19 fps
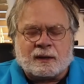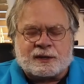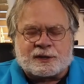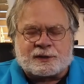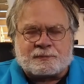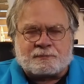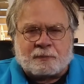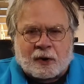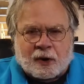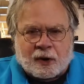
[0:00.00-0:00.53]

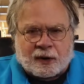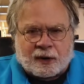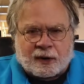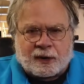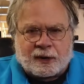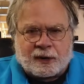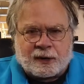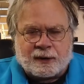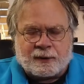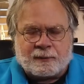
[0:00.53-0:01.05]

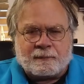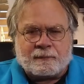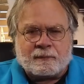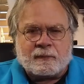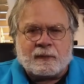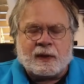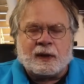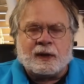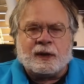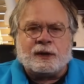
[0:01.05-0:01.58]
spark.
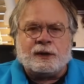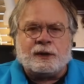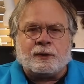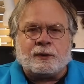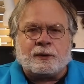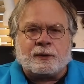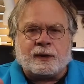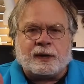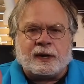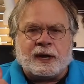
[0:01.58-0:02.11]

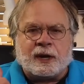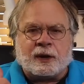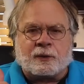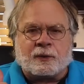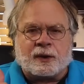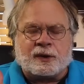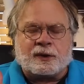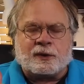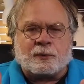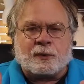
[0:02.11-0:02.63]
You could
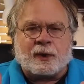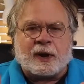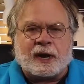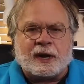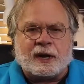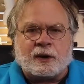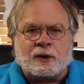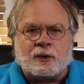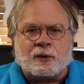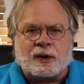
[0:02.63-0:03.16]
hear in the
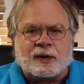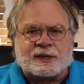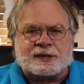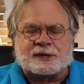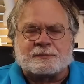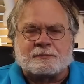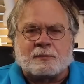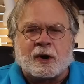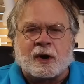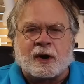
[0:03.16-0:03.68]
radio a
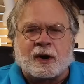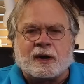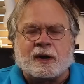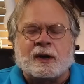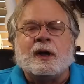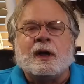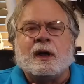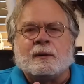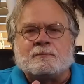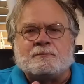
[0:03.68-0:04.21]
spark,
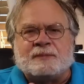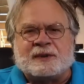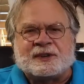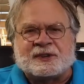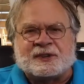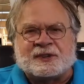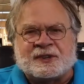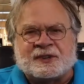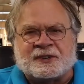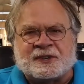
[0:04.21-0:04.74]
a
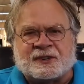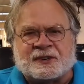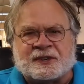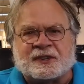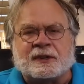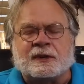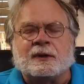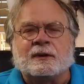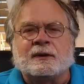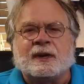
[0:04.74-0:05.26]

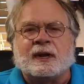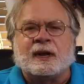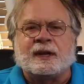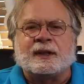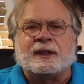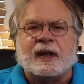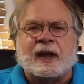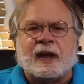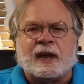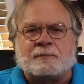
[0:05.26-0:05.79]
bzzz,
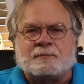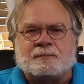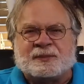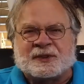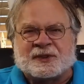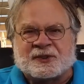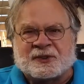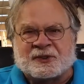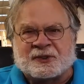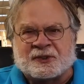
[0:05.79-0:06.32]
like that,
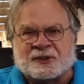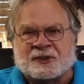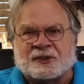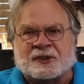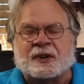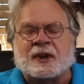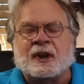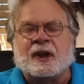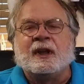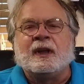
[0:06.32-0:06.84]

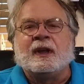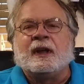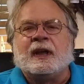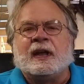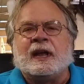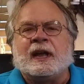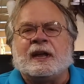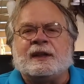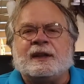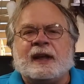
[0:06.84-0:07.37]
bzzz,
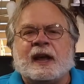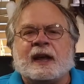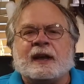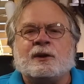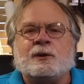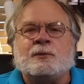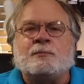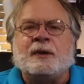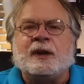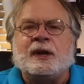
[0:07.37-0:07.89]
and that
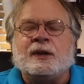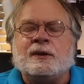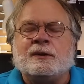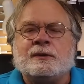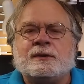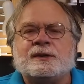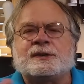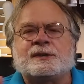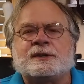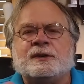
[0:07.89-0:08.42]
could be
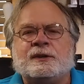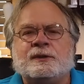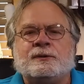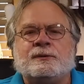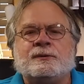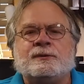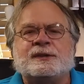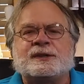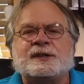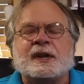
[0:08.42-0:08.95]
used
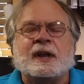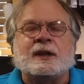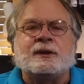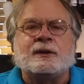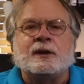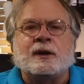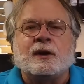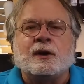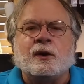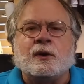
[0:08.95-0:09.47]
to
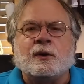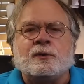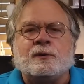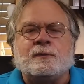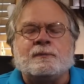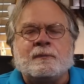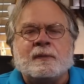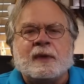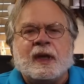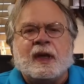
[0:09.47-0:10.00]
send the
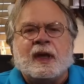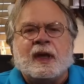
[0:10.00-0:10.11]
code.